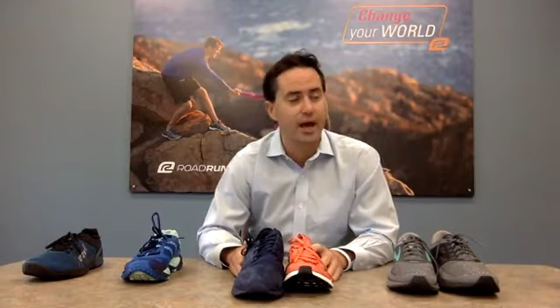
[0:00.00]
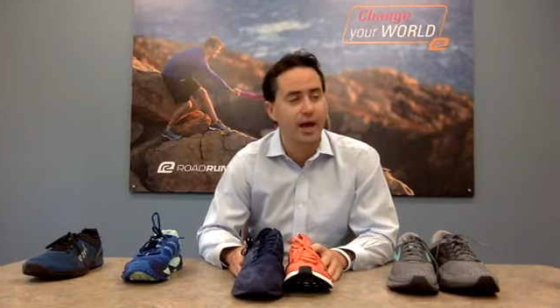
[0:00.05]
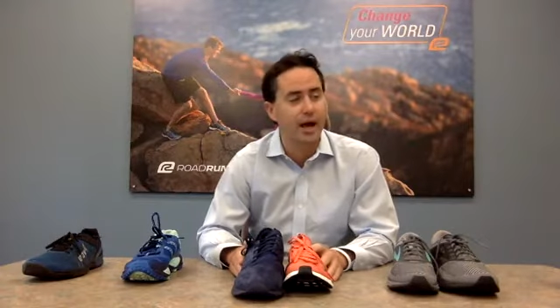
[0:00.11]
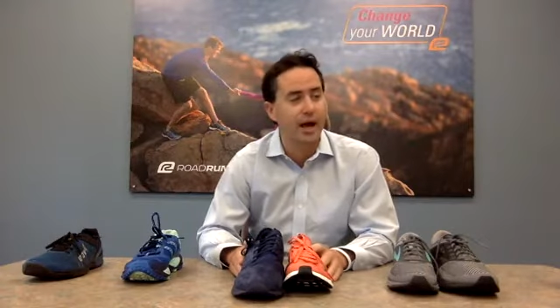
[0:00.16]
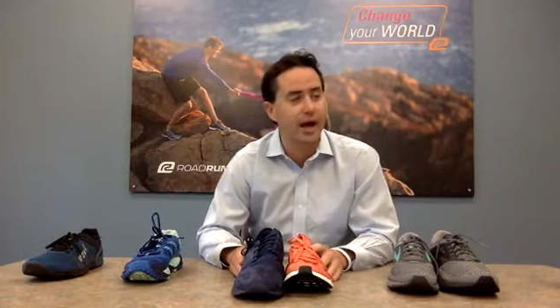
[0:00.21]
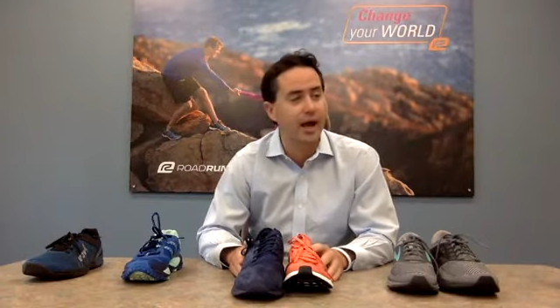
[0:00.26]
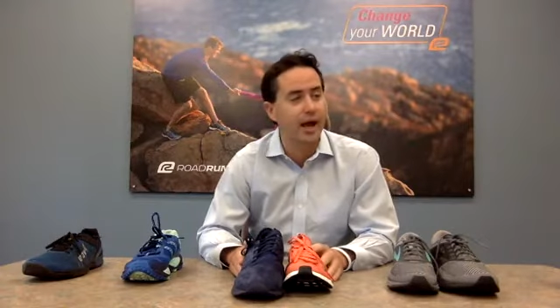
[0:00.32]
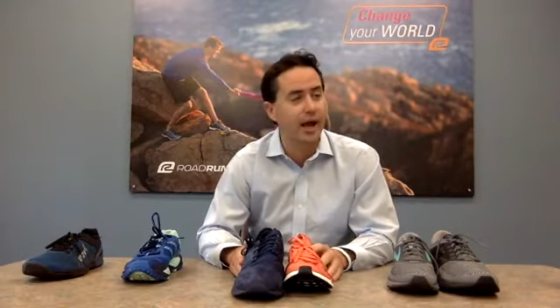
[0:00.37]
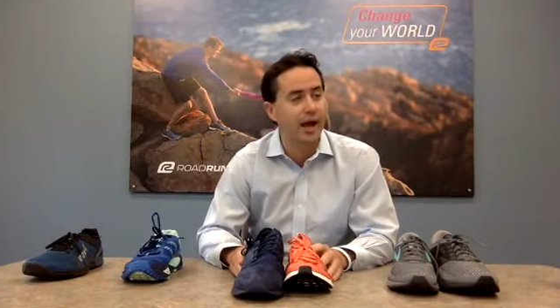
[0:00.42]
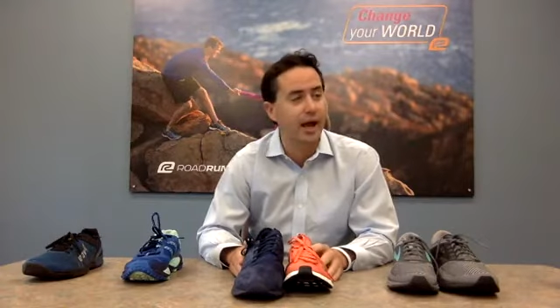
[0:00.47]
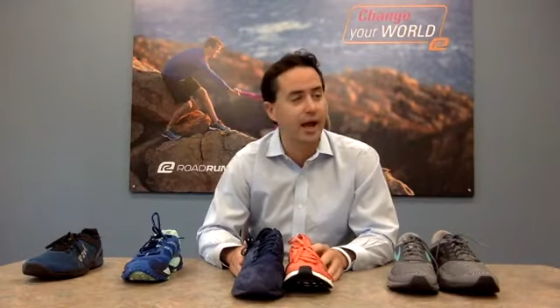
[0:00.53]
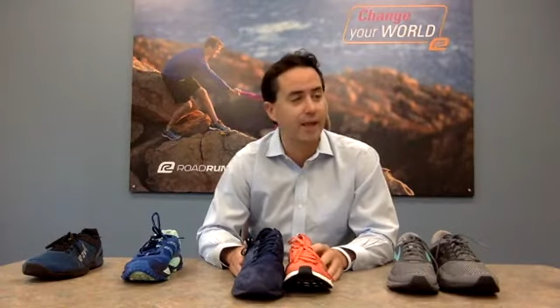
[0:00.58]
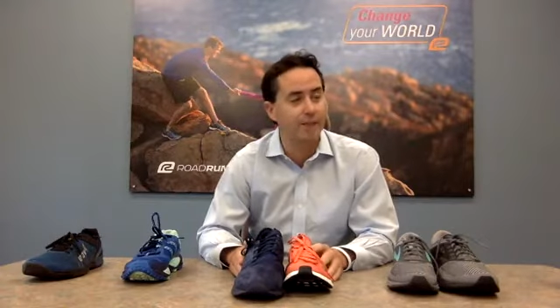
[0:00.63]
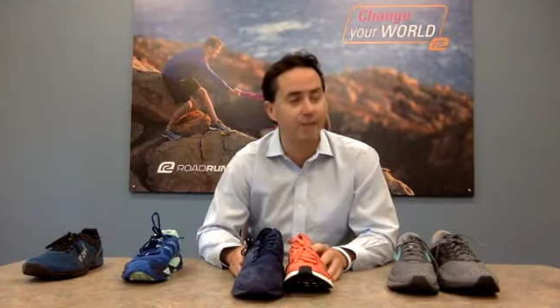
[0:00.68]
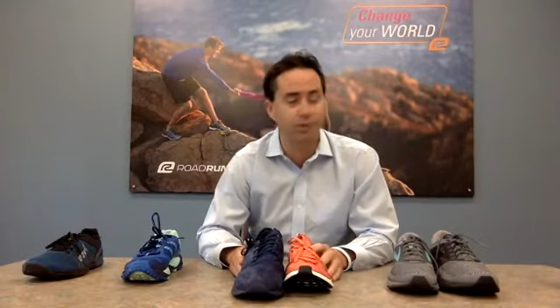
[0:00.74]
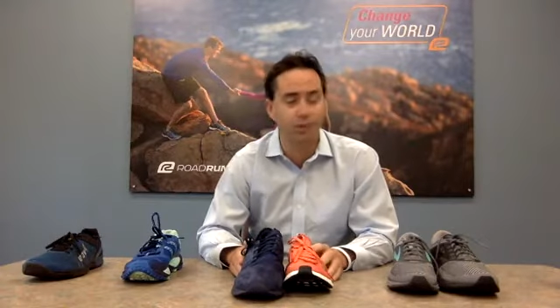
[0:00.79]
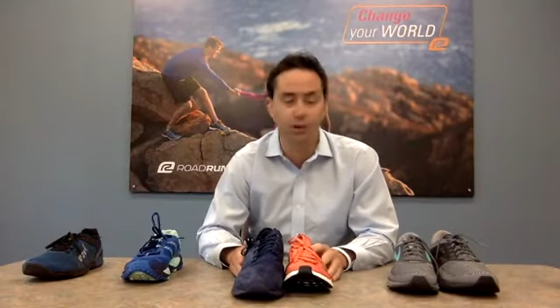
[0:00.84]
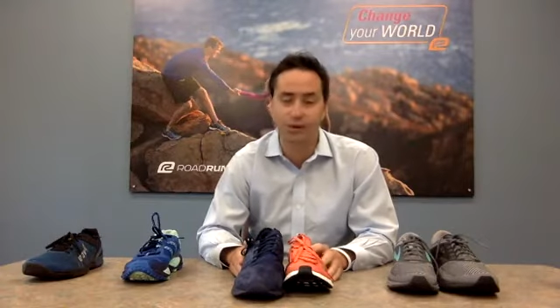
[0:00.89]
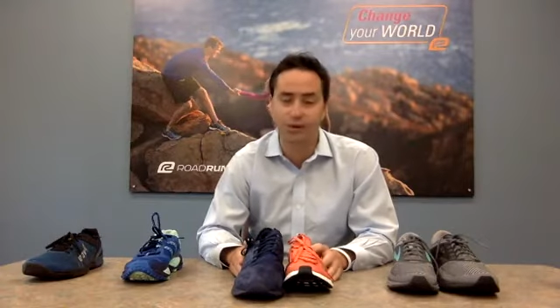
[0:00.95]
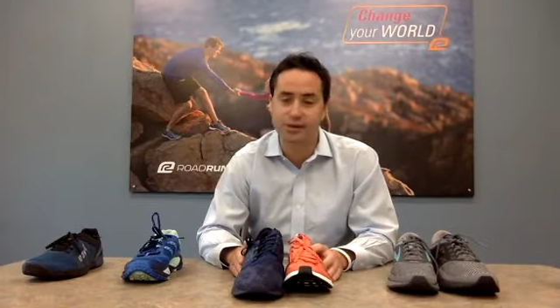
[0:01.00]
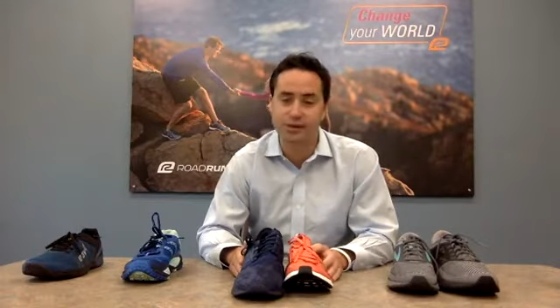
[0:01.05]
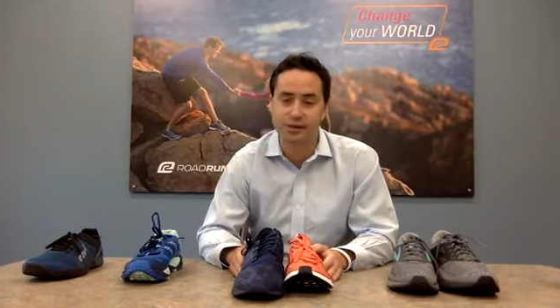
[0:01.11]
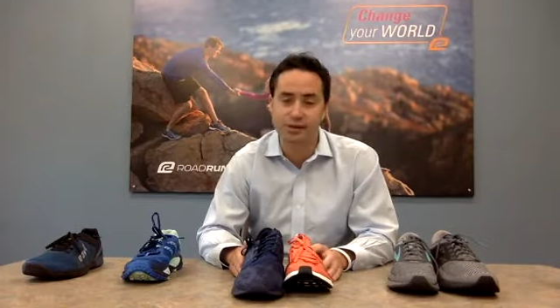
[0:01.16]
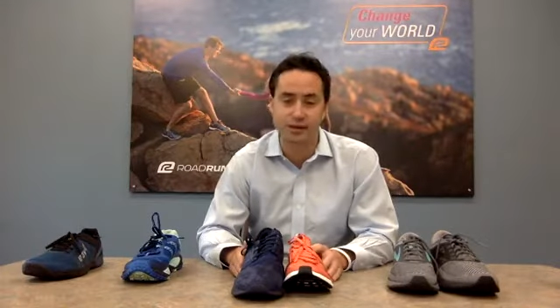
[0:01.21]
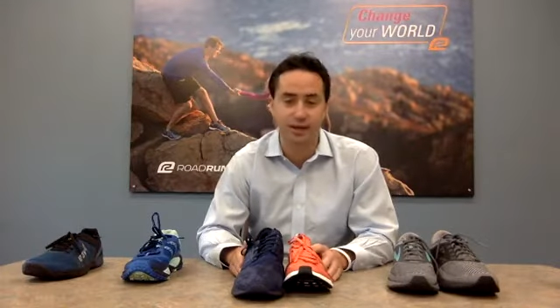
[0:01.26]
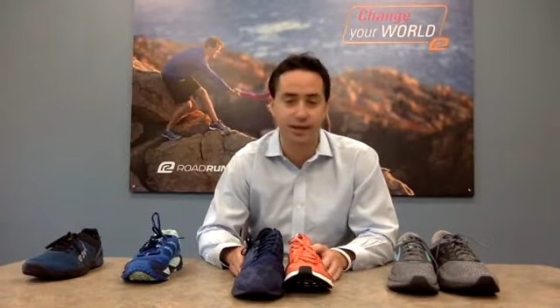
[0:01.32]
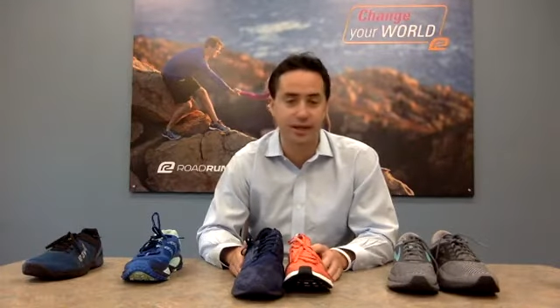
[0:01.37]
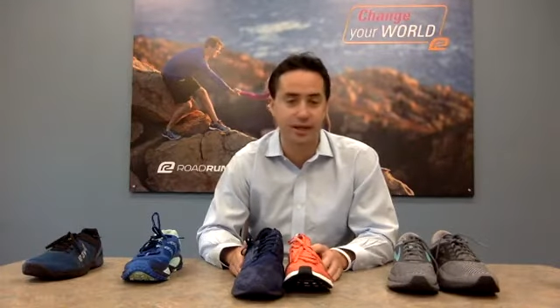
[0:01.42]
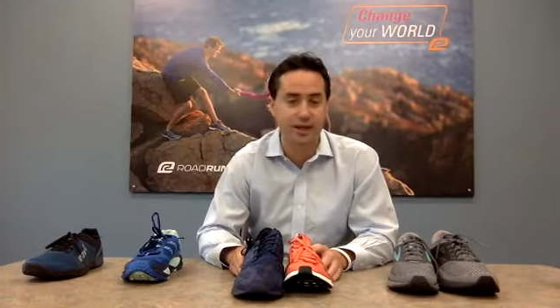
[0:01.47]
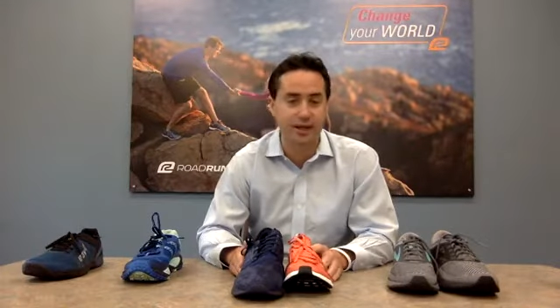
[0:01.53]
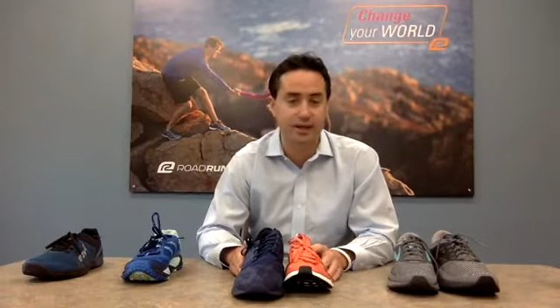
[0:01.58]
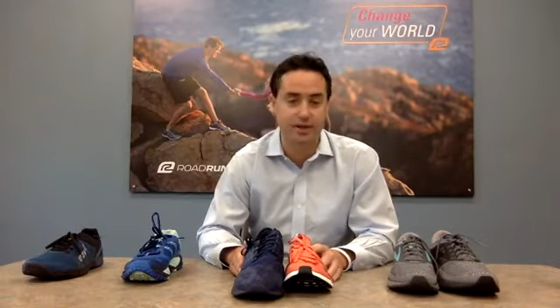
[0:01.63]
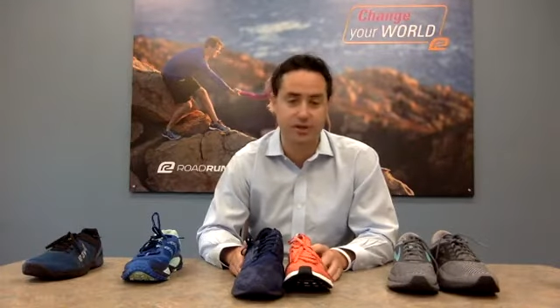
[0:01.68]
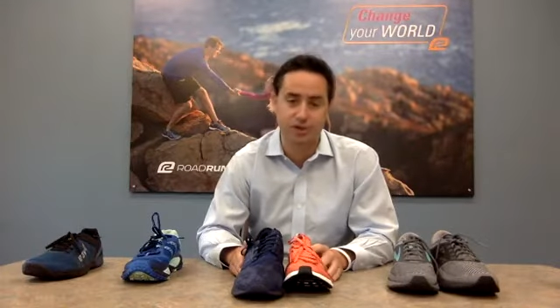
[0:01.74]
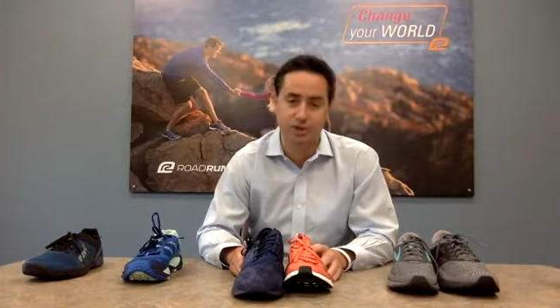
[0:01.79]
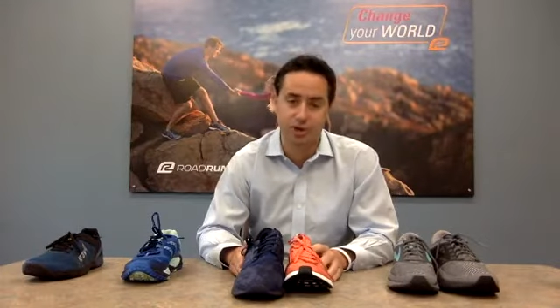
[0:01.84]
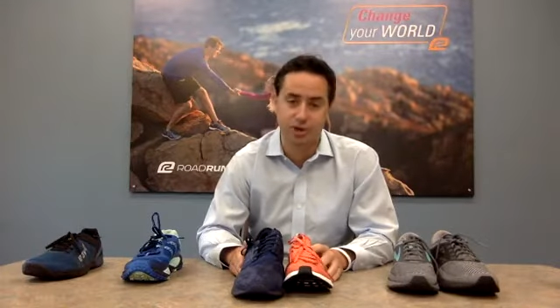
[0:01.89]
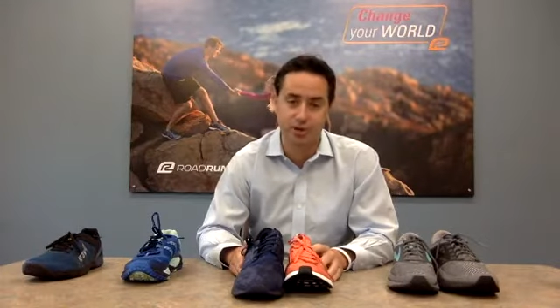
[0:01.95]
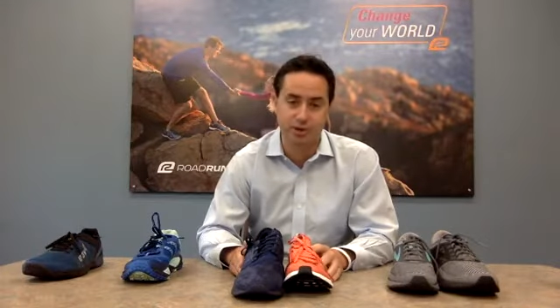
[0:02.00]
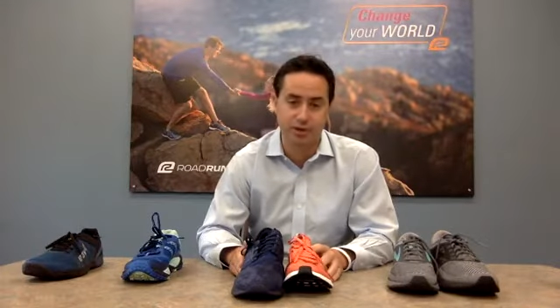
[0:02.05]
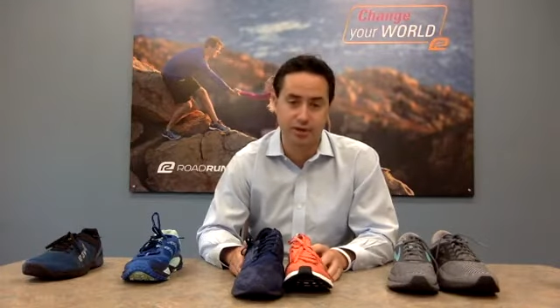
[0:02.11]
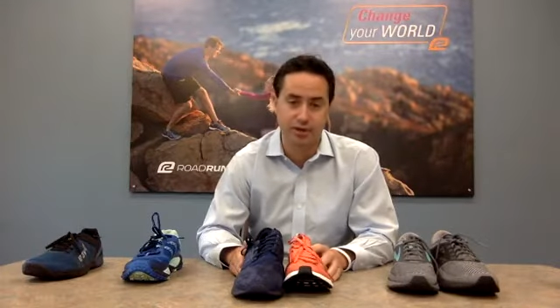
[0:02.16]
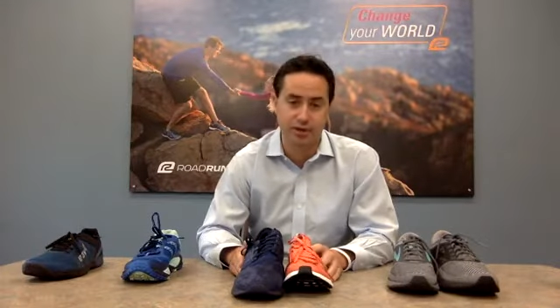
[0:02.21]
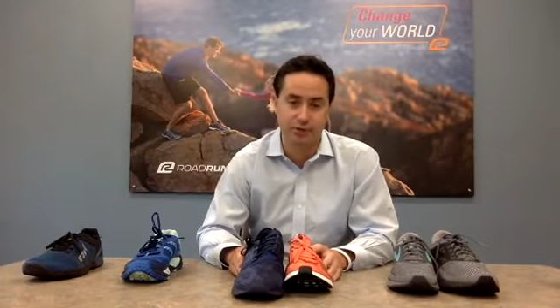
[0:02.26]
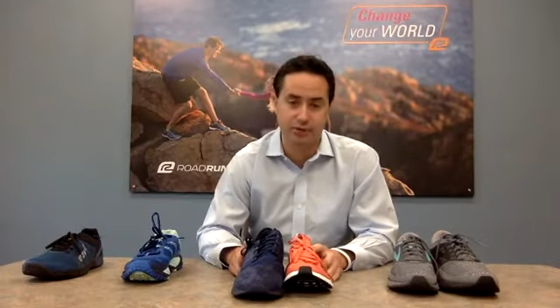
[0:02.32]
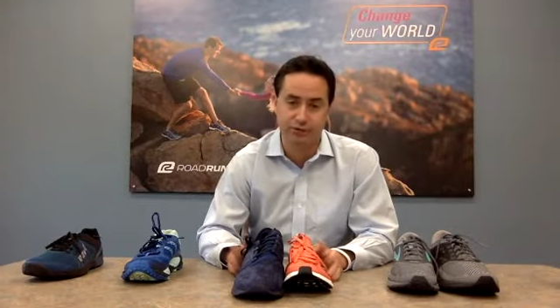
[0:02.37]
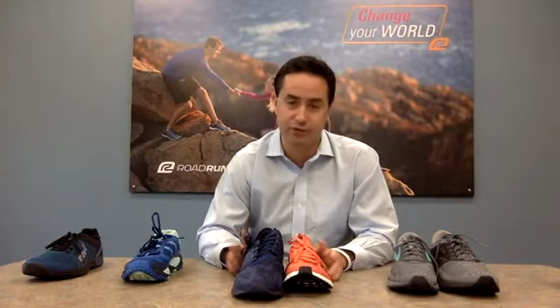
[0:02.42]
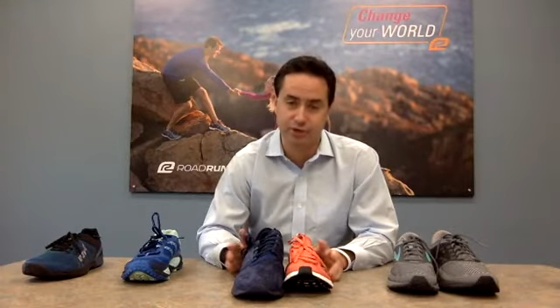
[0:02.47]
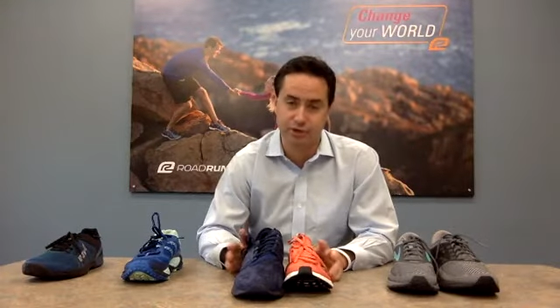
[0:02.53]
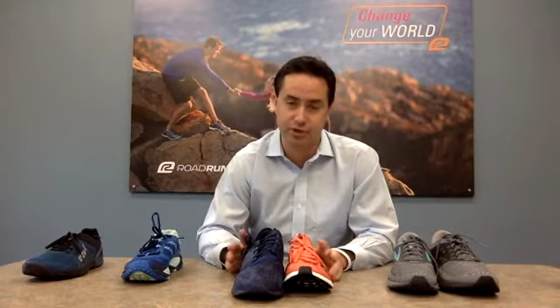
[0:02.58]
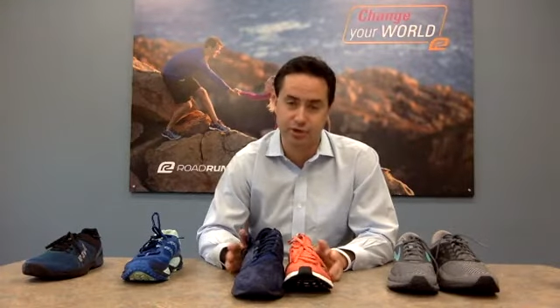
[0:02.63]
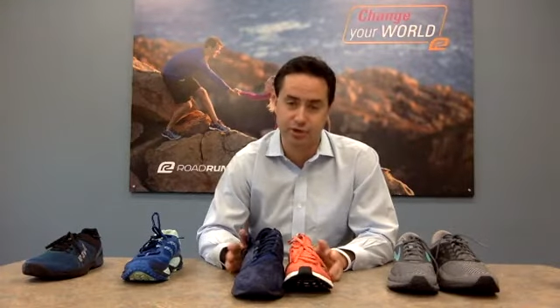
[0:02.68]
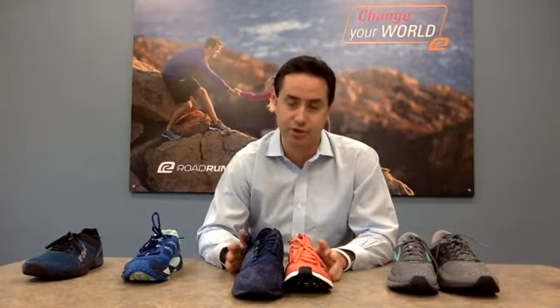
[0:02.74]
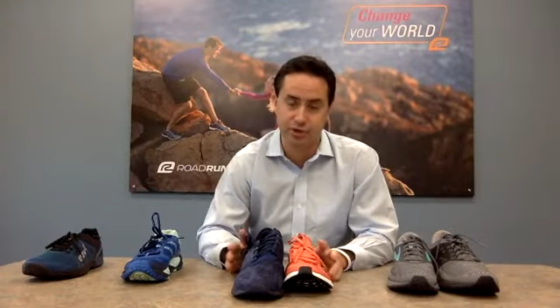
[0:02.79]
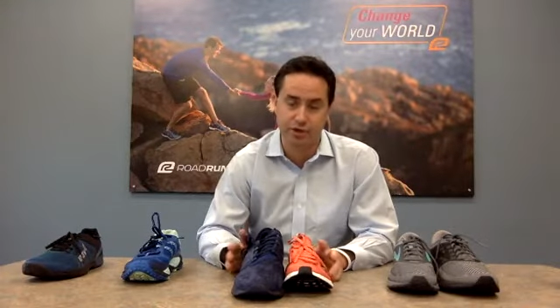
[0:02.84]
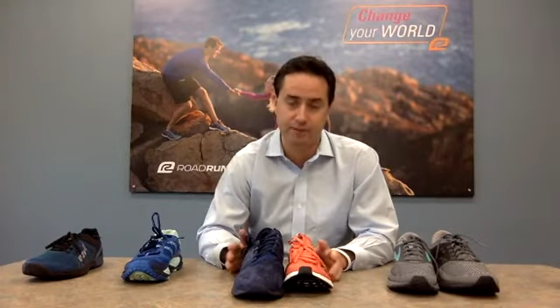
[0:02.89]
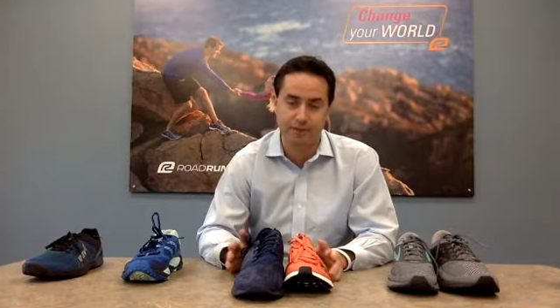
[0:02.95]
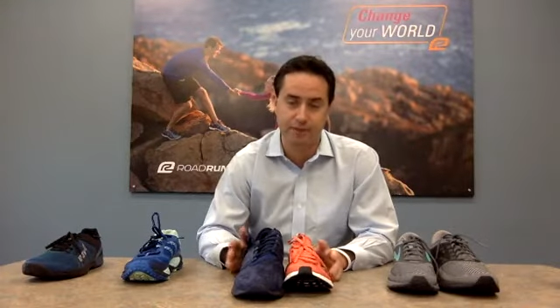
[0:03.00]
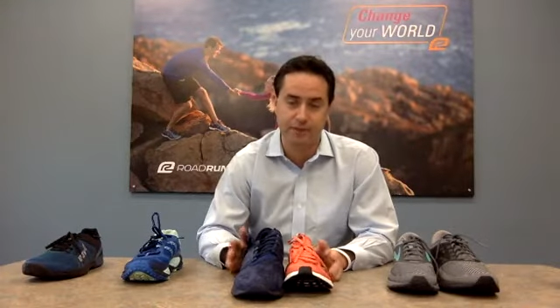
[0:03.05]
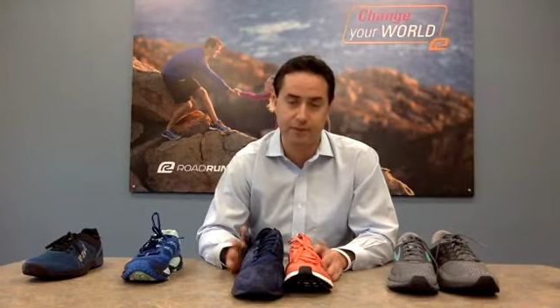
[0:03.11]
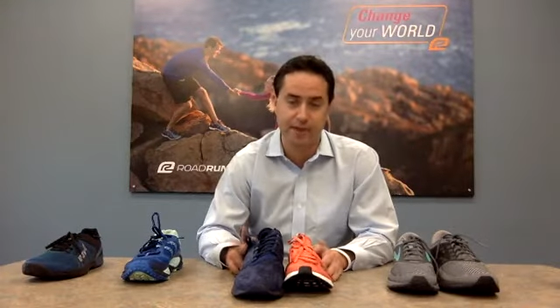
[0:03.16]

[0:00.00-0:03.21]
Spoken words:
And Brooks is leading the charge there for sure.